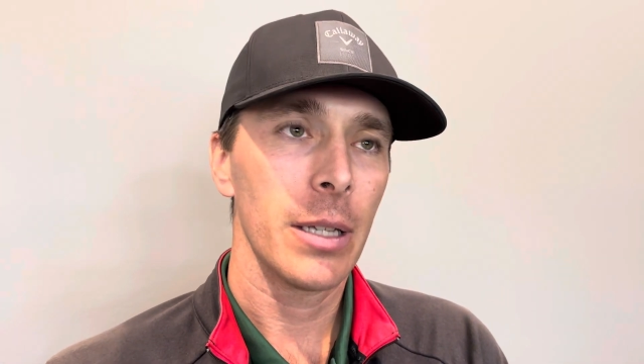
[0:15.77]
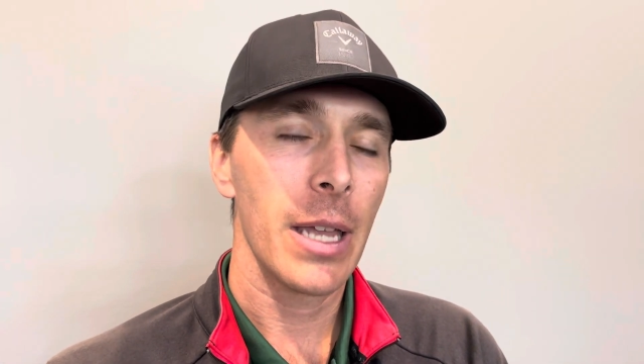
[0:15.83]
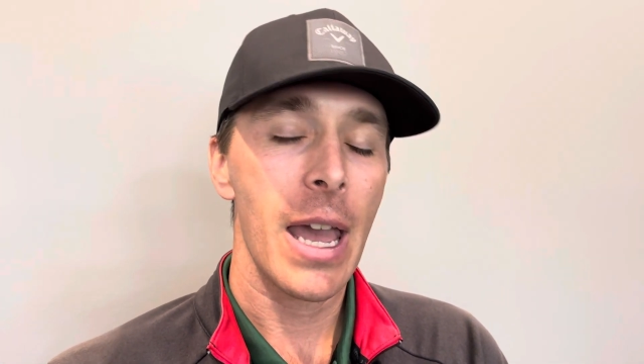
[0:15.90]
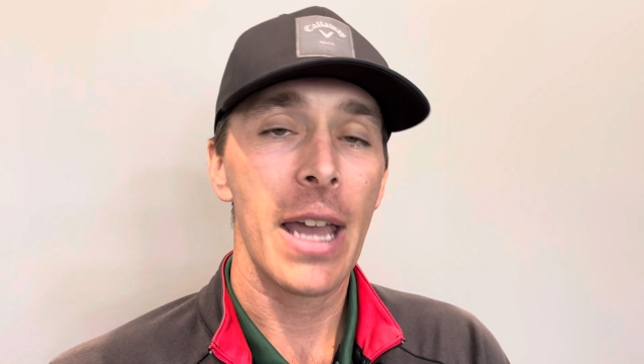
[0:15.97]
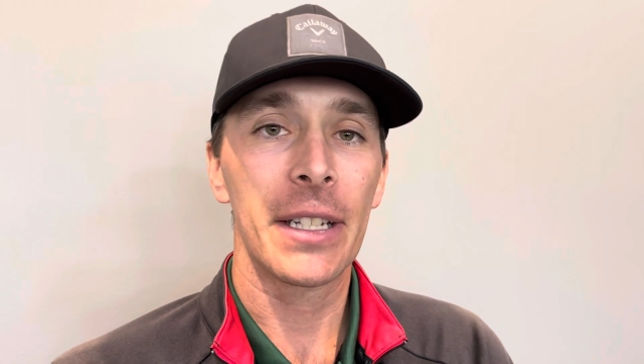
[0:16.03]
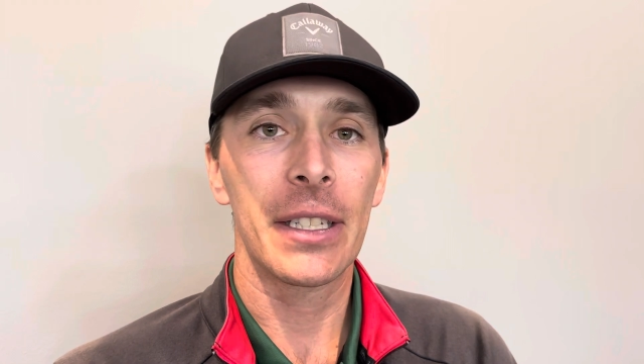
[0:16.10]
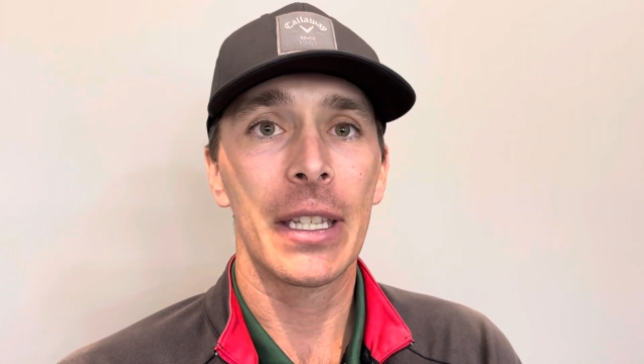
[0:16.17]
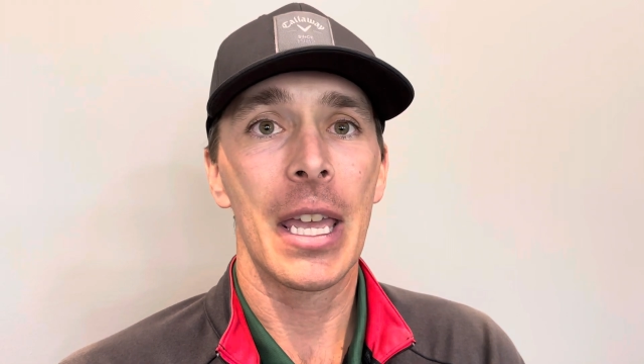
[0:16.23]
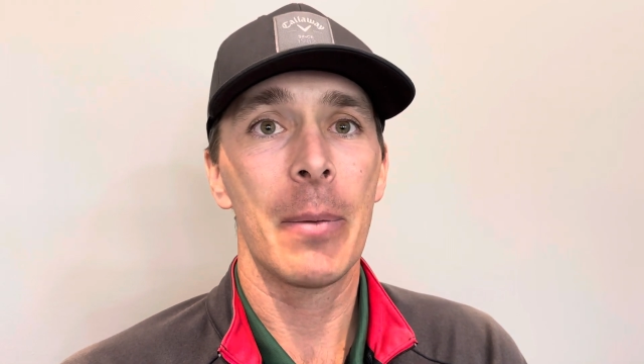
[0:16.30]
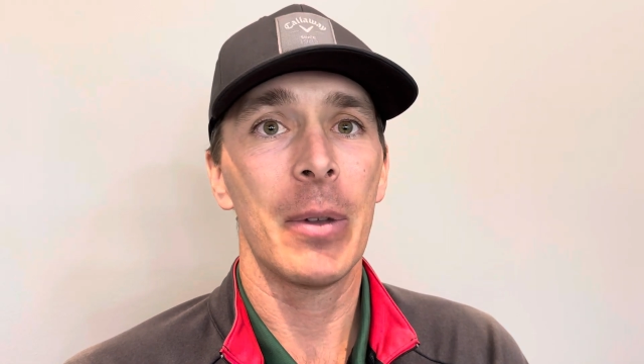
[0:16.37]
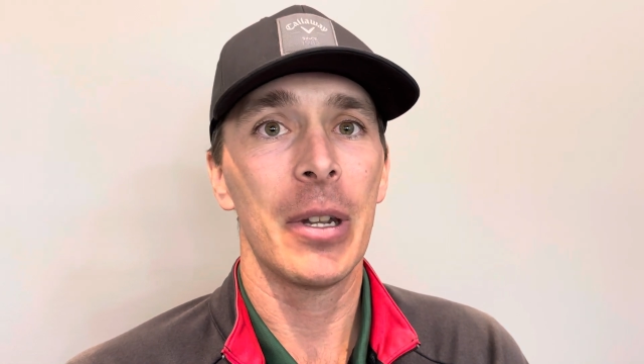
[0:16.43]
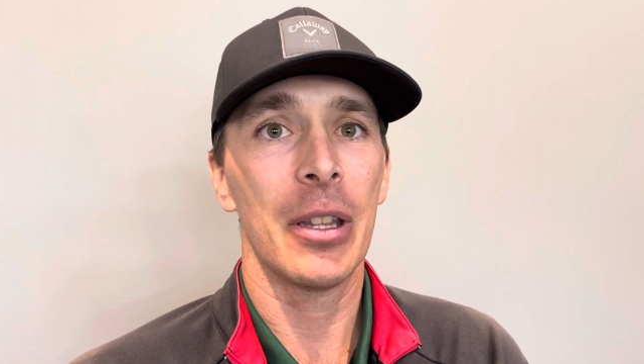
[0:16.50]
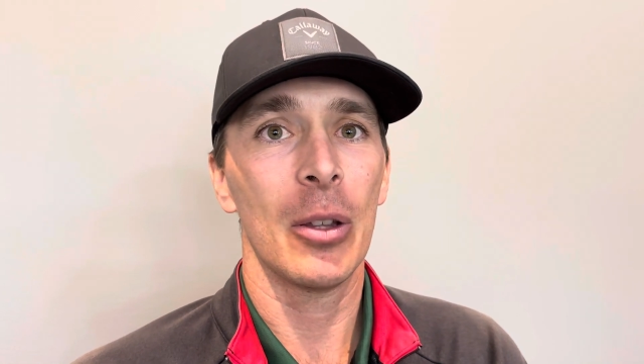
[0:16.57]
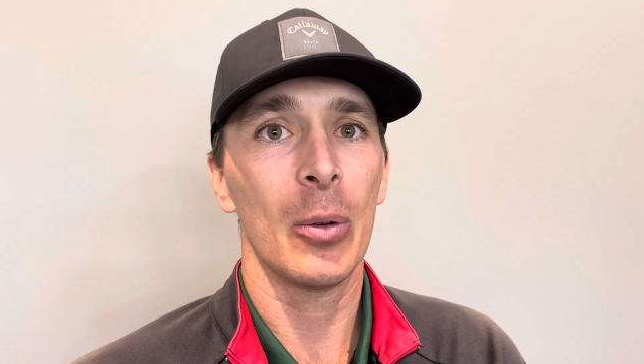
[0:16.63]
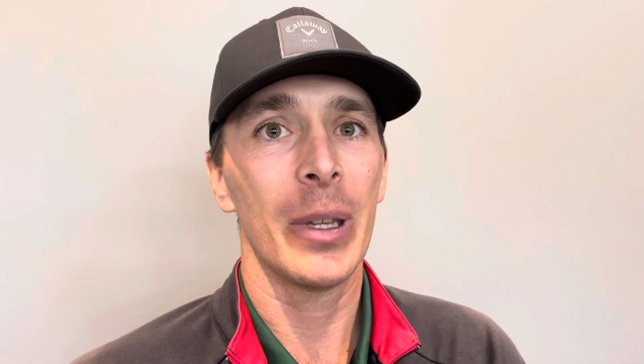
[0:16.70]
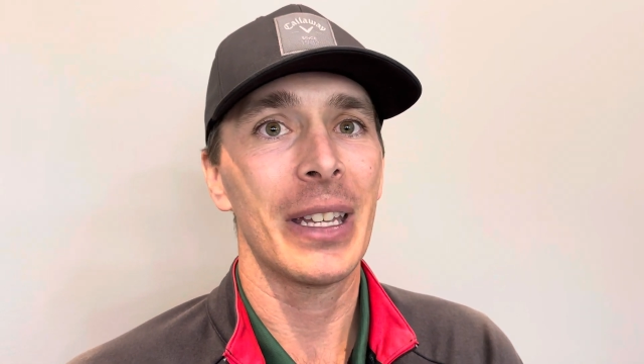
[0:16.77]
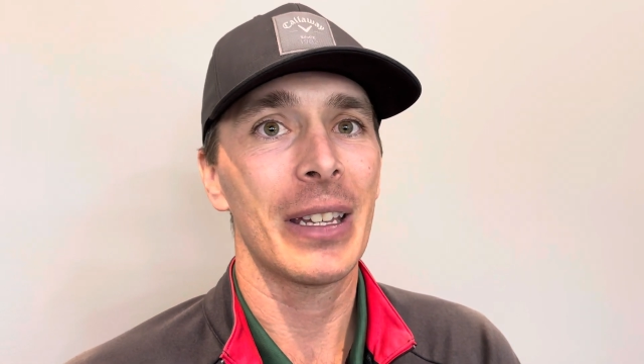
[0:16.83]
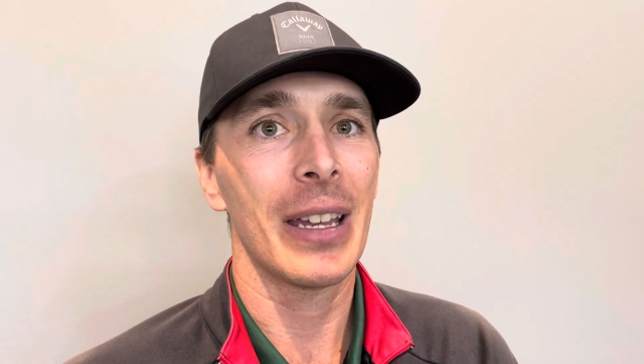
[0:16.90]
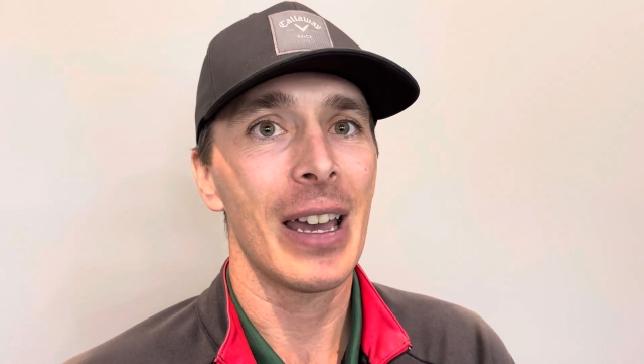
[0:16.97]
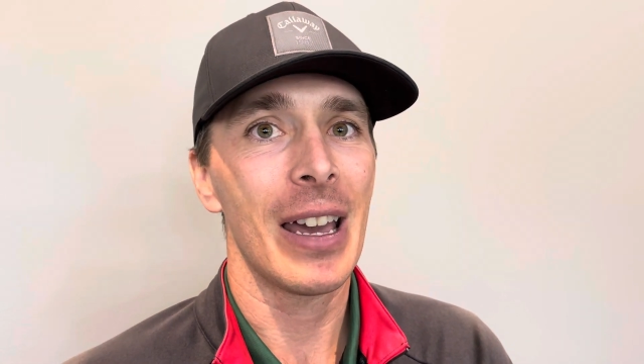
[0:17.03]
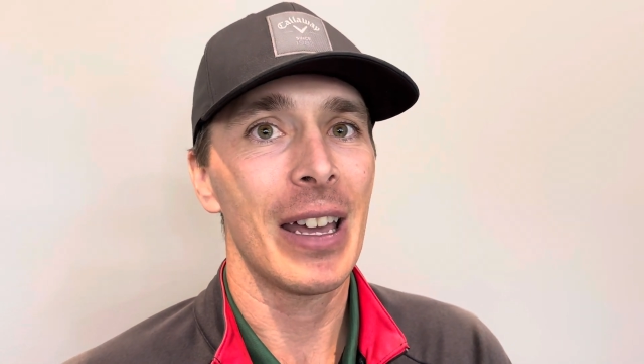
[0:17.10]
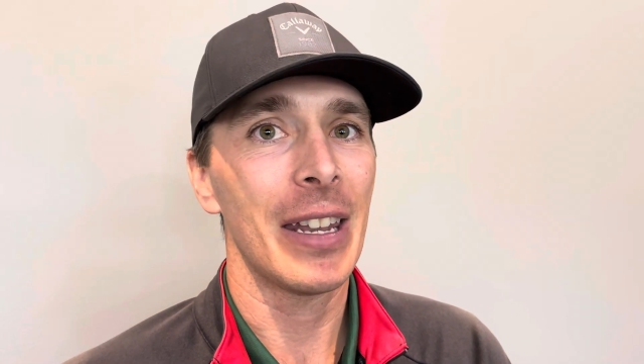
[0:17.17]
Yeah, I actually came into the week
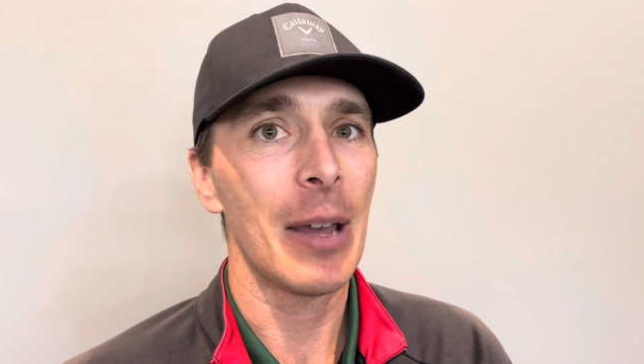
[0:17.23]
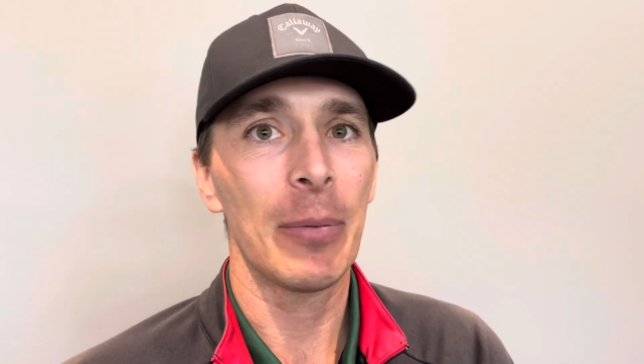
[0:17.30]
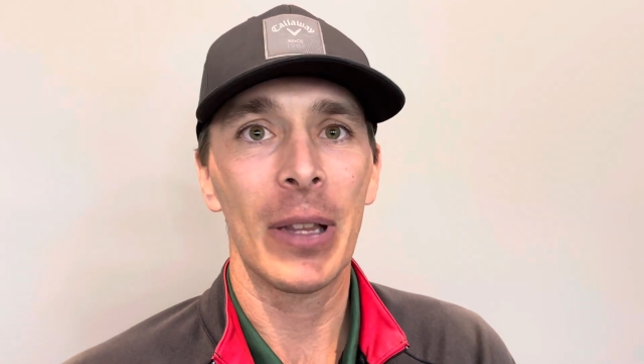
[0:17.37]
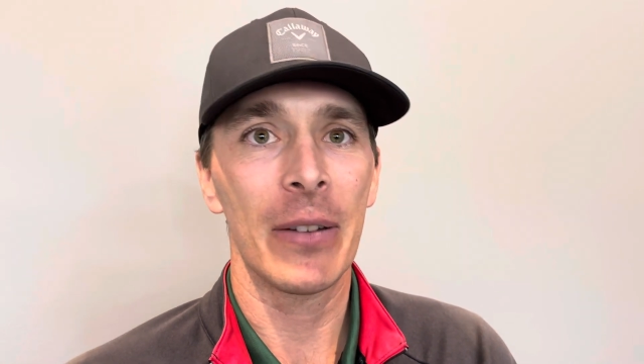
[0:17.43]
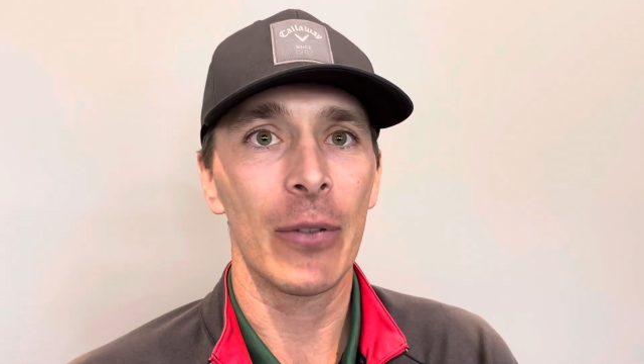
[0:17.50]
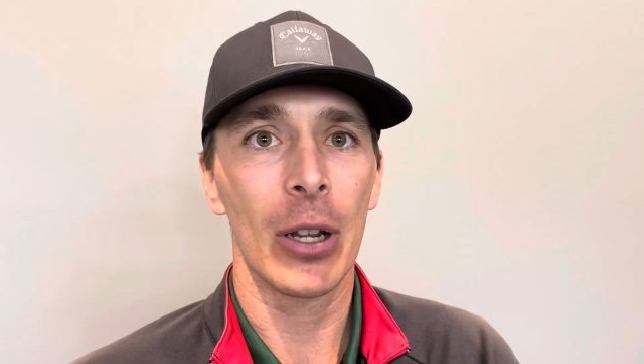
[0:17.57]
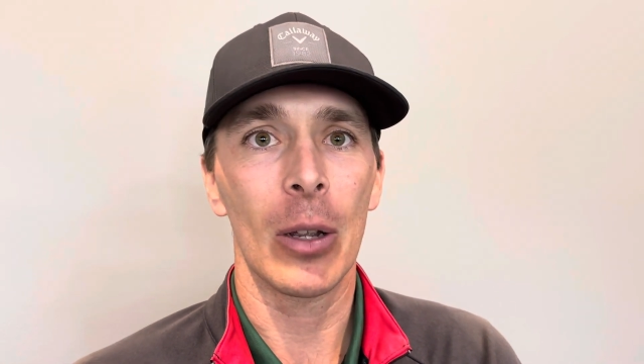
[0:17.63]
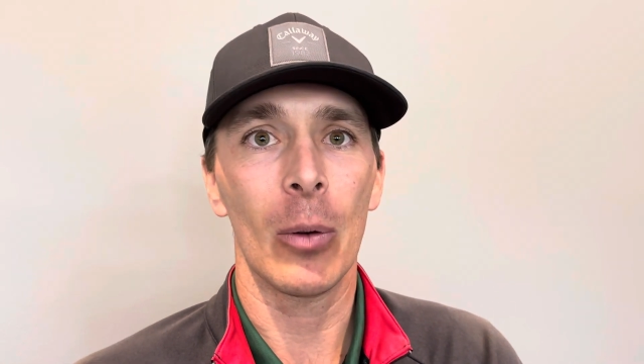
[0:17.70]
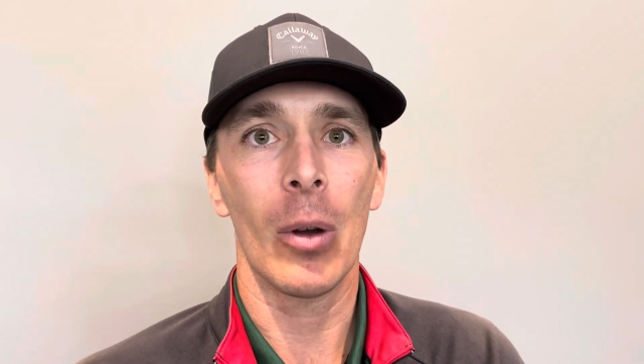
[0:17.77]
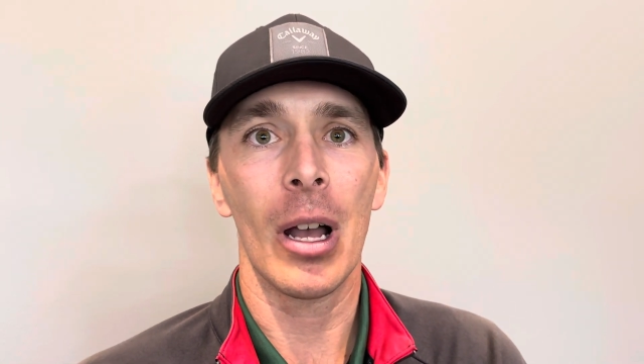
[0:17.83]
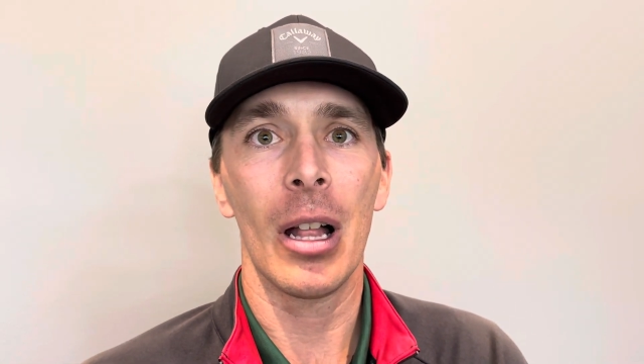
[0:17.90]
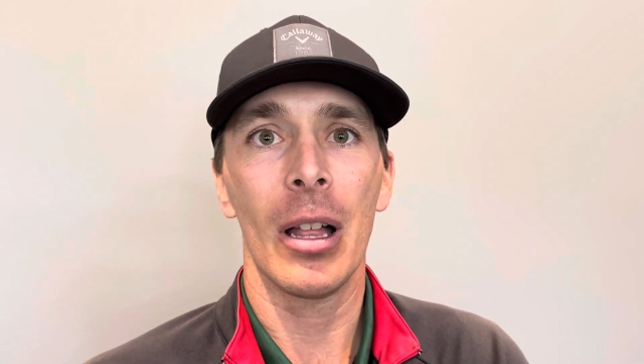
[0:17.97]
uh, not playing very well.